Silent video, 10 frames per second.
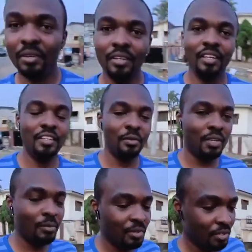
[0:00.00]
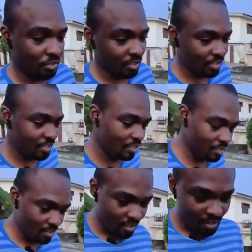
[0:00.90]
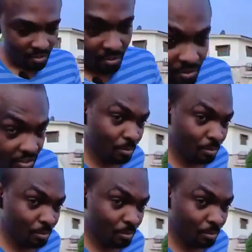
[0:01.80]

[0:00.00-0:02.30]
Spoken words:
going anywhere when you're jogging. So this